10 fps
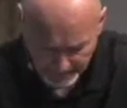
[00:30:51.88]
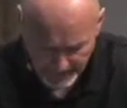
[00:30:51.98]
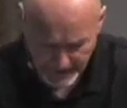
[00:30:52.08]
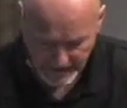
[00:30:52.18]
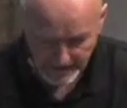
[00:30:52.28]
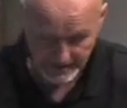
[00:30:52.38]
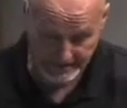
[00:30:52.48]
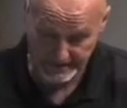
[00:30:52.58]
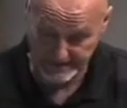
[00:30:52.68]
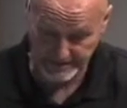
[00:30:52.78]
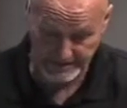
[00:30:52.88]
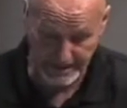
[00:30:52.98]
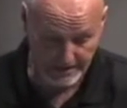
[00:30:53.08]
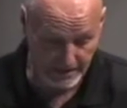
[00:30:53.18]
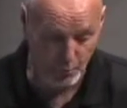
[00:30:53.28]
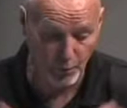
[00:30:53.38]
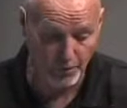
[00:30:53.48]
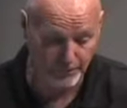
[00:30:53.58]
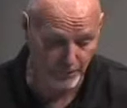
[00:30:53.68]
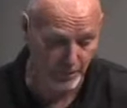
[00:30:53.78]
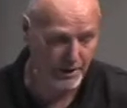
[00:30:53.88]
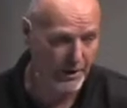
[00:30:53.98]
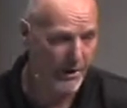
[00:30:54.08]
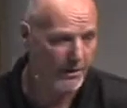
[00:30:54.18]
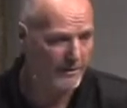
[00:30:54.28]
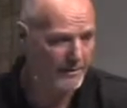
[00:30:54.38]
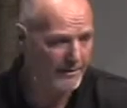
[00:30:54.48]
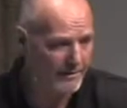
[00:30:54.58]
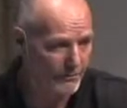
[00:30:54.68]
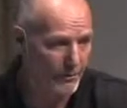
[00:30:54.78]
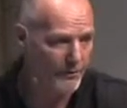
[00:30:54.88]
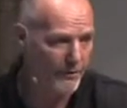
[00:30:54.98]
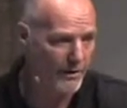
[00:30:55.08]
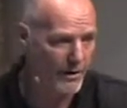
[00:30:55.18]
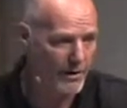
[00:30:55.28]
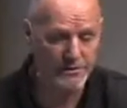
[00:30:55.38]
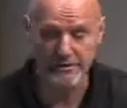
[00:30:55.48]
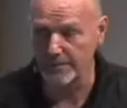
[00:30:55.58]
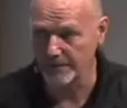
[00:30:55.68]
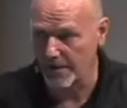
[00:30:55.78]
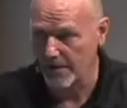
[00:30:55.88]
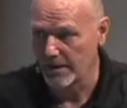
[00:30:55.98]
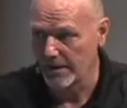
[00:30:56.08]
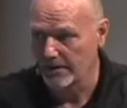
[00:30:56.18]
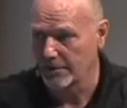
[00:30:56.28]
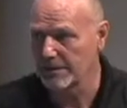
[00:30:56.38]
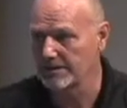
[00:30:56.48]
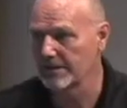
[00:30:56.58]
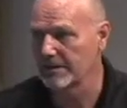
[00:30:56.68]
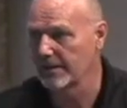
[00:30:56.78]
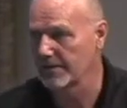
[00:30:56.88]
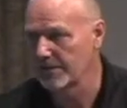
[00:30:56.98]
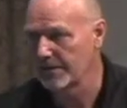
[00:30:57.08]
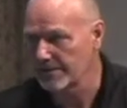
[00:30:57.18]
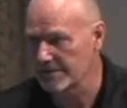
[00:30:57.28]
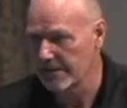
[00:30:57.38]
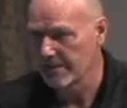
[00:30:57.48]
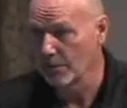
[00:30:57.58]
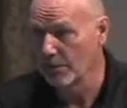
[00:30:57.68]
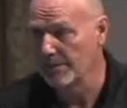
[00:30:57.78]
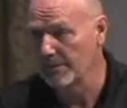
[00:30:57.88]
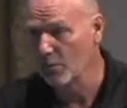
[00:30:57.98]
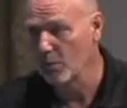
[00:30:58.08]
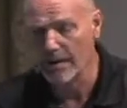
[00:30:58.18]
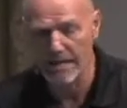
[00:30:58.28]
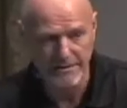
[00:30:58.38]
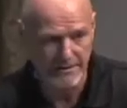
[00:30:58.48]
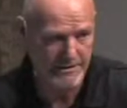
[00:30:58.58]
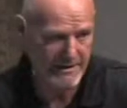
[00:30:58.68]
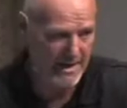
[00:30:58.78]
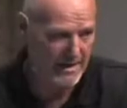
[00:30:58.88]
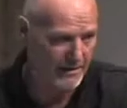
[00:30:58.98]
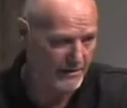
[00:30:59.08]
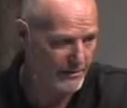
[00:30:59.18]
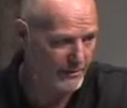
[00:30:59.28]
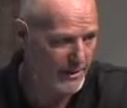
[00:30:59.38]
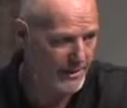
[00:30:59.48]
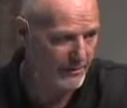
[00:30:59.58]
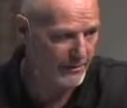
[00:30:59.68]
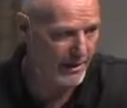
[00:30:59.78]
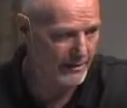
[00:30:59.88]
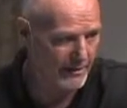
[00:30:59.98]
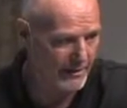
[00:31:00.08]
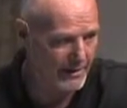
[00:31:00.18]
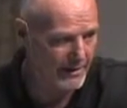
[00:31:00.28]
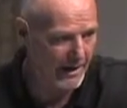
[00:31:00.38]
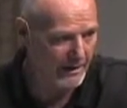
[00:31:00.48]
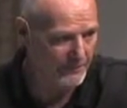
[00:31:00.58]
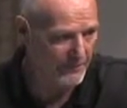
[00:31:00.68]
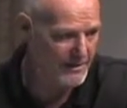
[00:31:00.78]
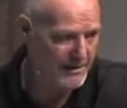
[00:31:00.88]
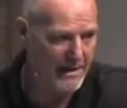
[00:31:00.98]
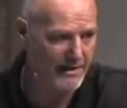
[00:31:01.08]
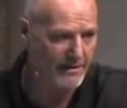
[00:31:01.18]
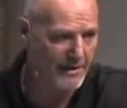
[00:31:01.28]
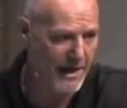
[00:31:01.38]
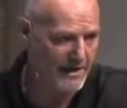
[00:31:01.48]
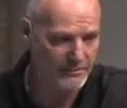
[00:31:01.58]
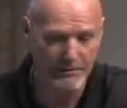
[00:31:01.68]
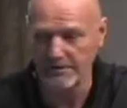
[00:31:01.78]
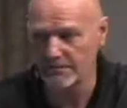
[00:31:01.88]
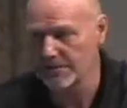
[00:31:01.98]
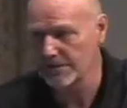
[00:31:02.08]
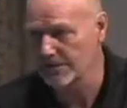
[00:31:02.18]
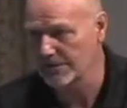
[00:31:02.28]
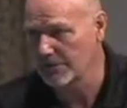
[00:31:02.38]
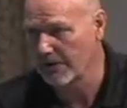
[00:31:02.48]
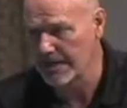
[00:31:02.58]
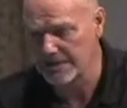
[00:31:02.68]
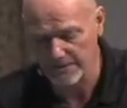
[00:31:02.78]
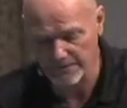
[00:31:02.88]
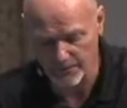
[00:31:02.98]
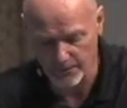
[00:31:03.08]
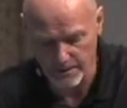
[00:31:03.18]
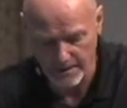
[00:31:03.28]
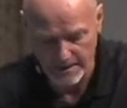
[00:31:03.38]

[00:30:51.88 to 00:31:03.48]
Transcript: it's saying that we'll forego We'll forego some of our Christian liberties. We'll be more understanding to the weaker brother uh, for the sake of the gospel of Jesus Christ and for